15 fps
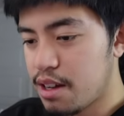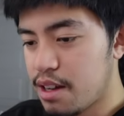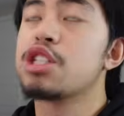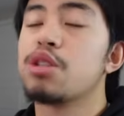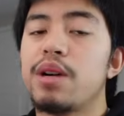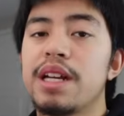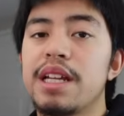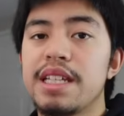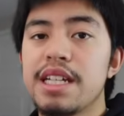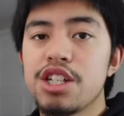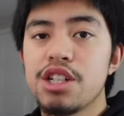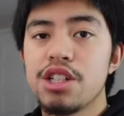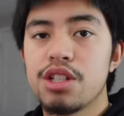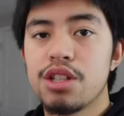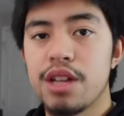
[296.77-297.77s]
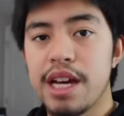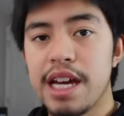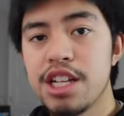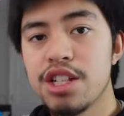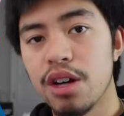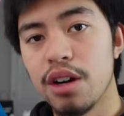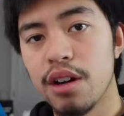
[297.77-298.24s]
So in addition to the
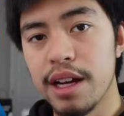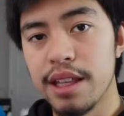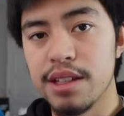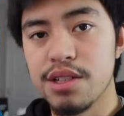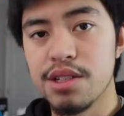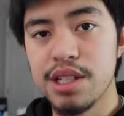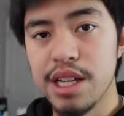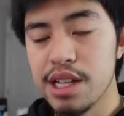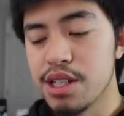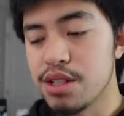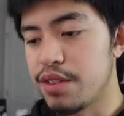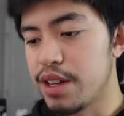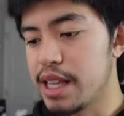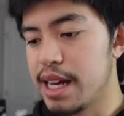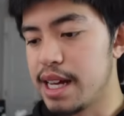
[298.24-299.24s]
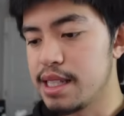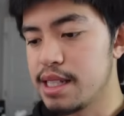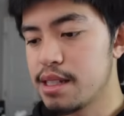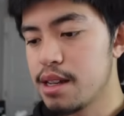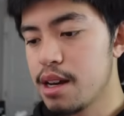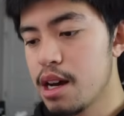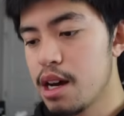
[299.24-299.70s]
H R and the sales V
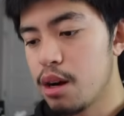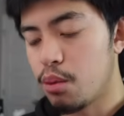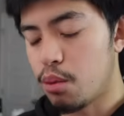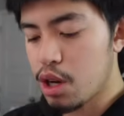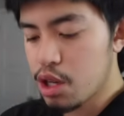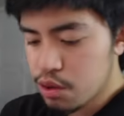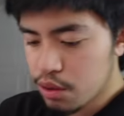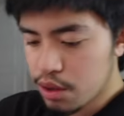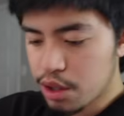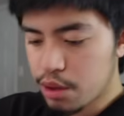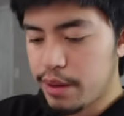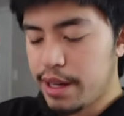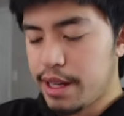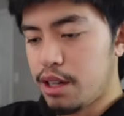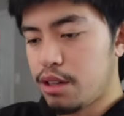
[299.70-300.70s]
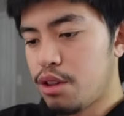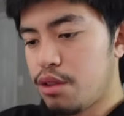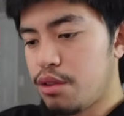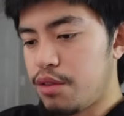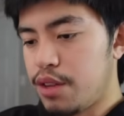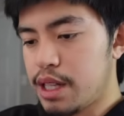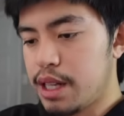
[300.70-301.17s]
LANs, We're also going to create
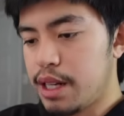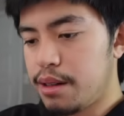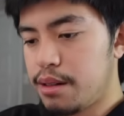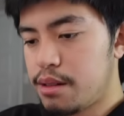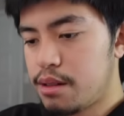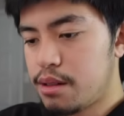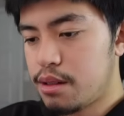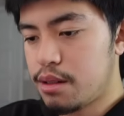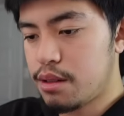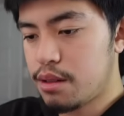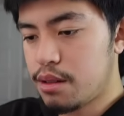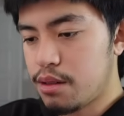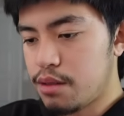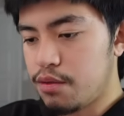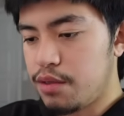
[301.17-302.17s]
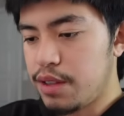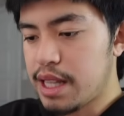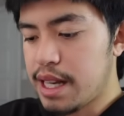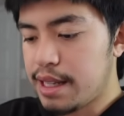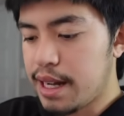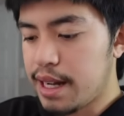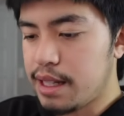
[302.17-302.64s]
another V LAN, V
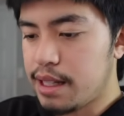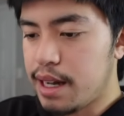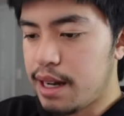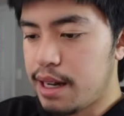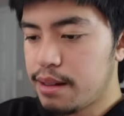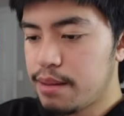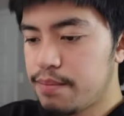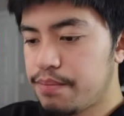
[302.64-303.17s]
LAN ninety-nine,